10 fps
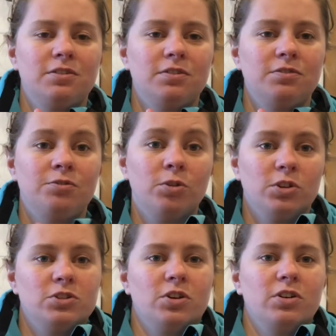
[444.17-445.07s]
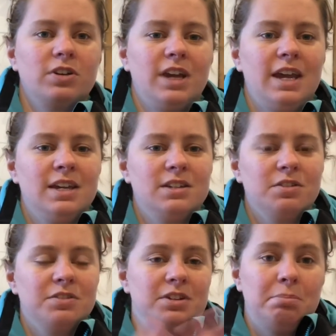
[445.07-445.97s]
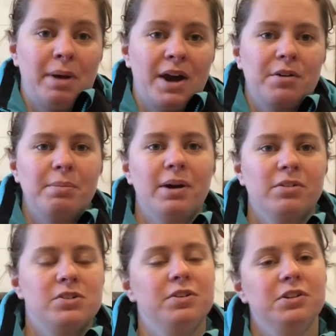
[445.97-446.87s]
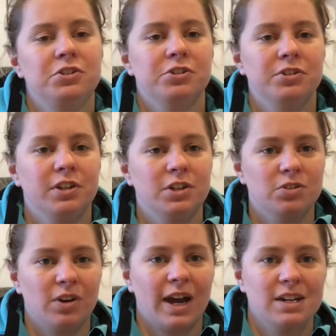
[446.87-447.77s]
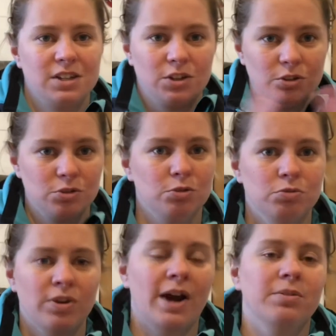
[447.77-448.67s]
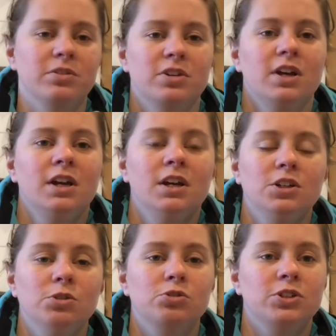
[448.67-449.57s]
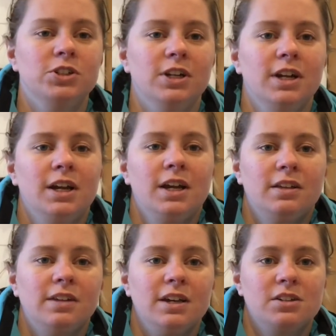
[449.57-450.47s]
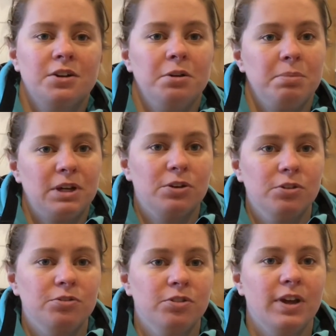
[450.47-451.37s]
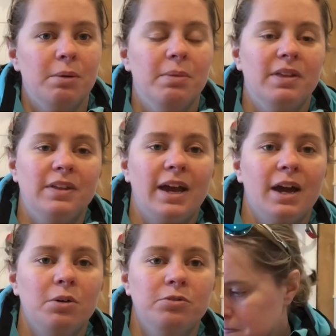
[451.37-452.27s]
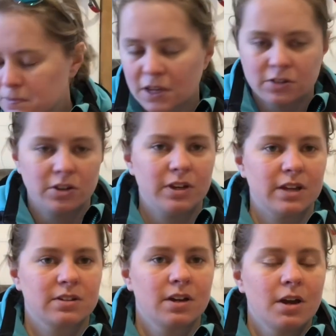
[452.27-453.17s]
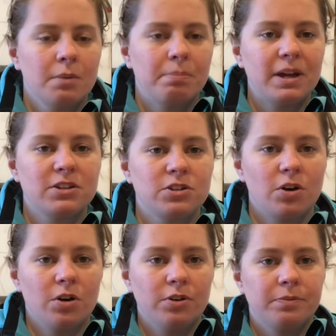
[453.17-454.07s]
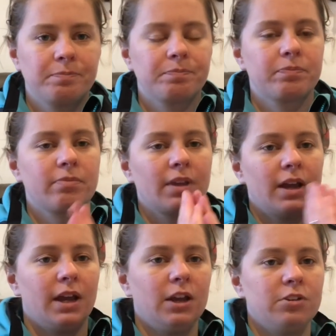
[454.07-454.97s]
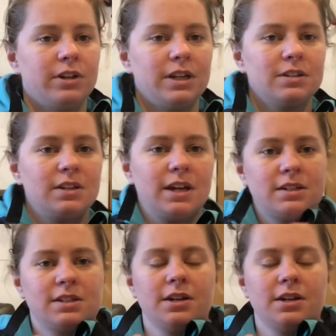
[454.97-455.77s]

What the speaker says: for your dog is obviously paramount to ensuring that your dog has a good all-round nutrition that is going to be good for them and their health. So yes, based on ingredients list